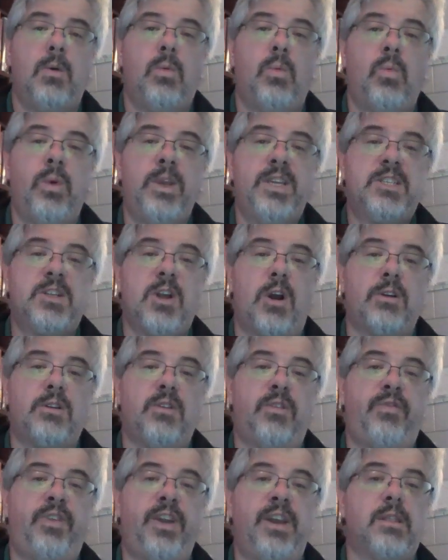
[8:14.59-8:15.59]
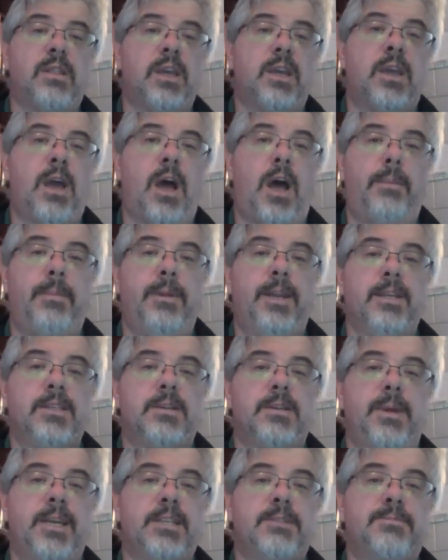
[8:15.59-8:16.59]
we start to fear that
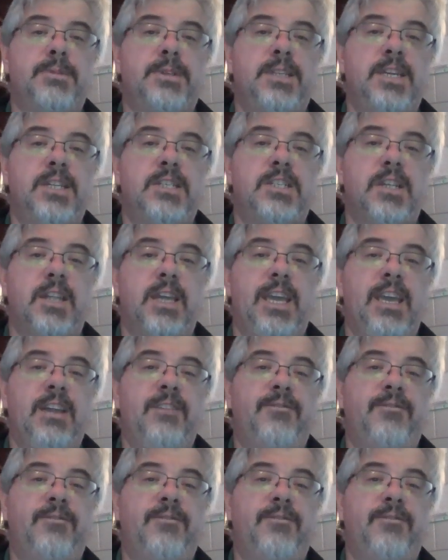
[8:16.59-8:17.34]
communism has potentially